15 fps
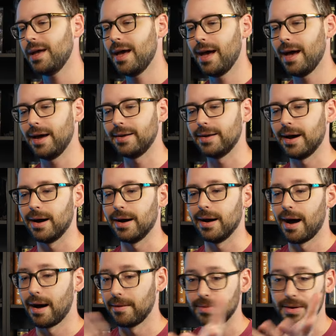And
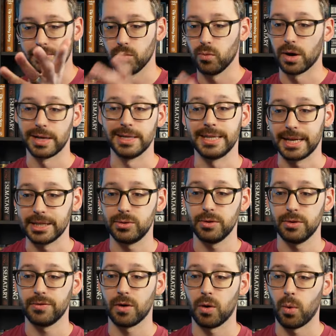I've been wanting to get to
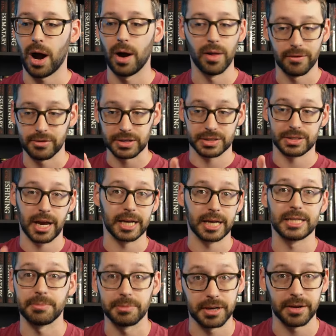it for a while, ever since I
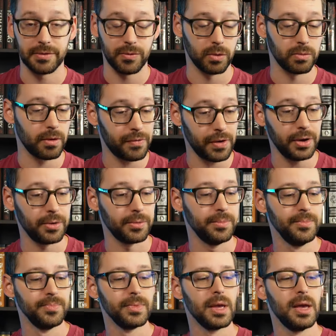accepted it for review.
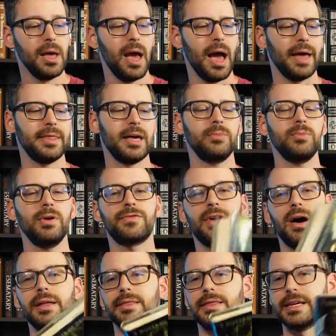And then we've
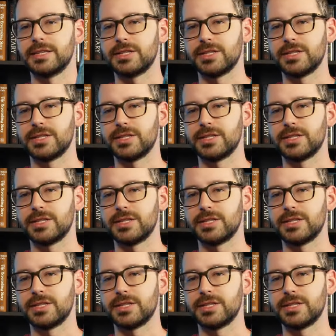got this